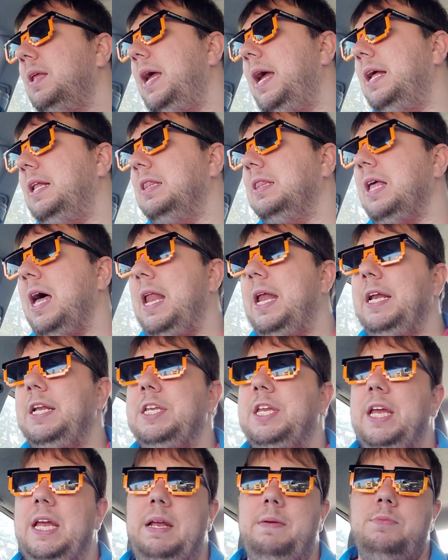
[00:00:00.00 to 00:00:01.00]
and letting
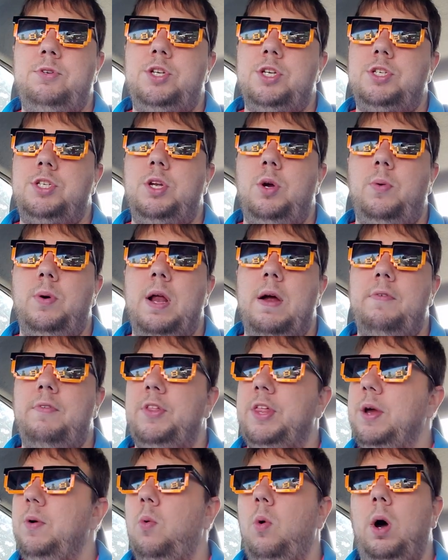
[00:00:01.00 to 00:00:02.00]
teams just do whatever
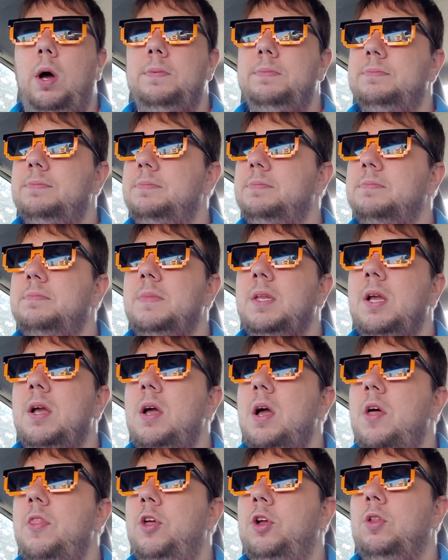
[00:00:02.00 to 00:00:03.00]
they want.
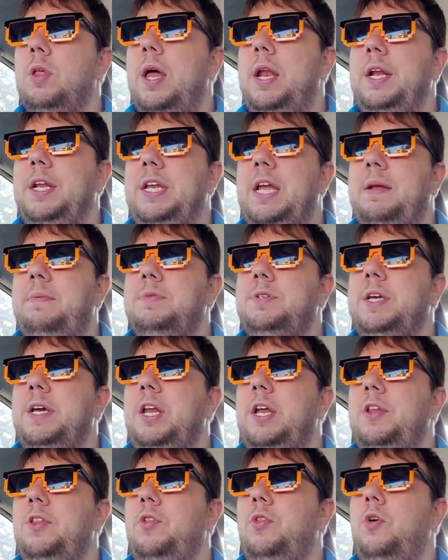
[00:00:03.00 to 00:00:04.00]
They're letting teams
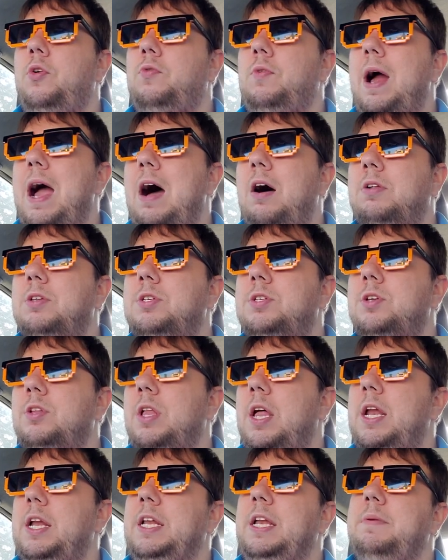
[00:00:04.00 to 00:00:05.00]
get into their routes. They're
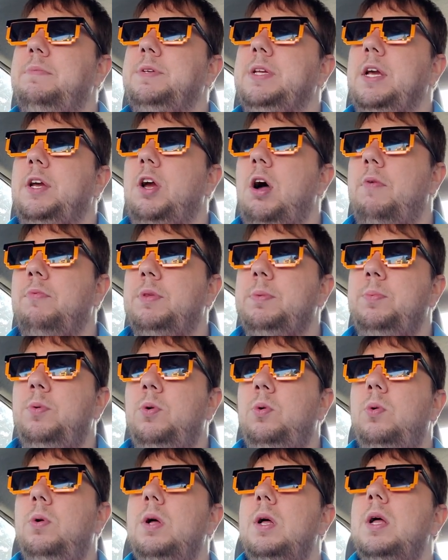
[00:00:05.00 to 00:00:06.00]
letting teams get
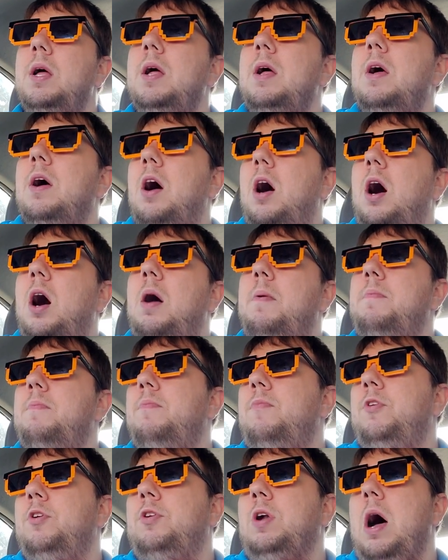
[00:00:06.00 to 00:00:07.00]
comfortable.
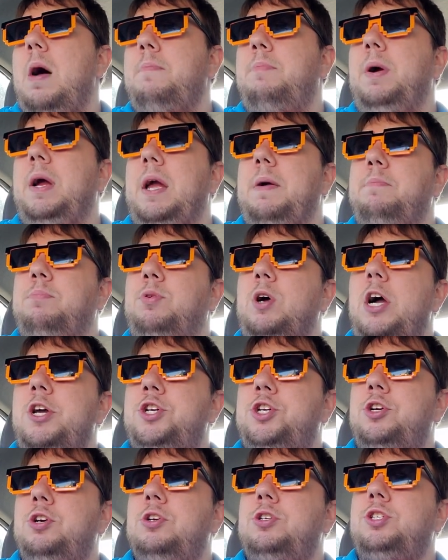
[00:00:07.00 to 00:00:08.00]
They're not bringing
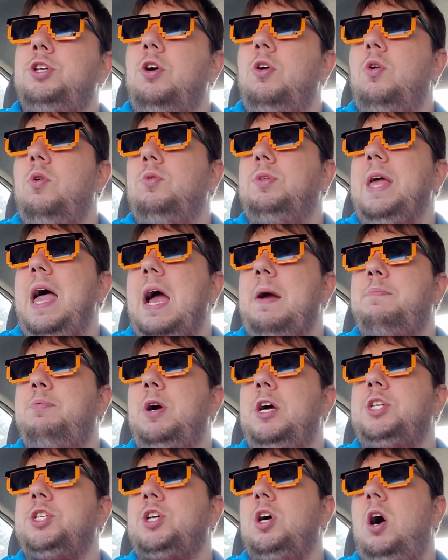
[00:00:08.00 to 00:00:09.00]
pressure, so Dak
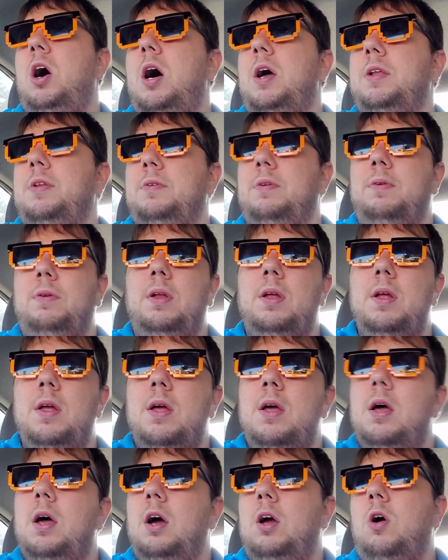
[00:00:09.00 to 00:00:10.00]
Prescott and
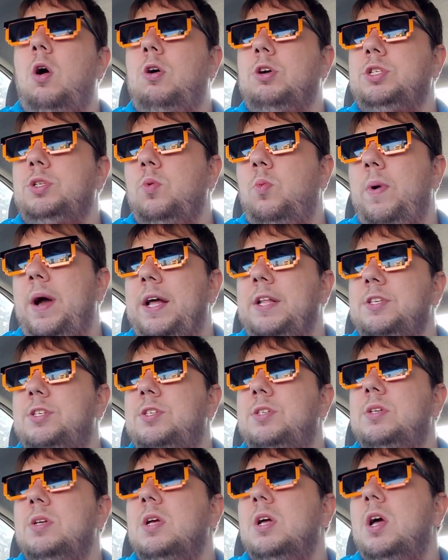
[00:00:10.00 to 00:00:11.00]
Carson
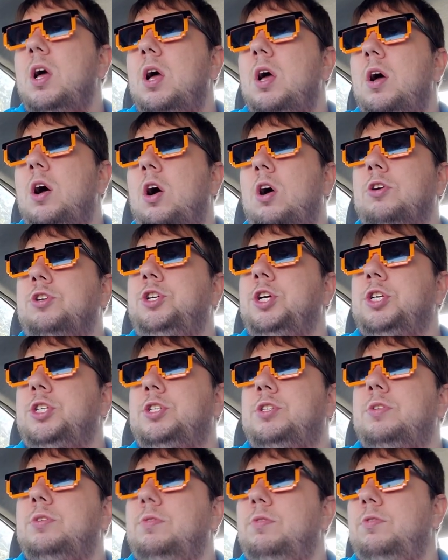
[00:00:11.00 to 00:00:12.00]
Wentz are just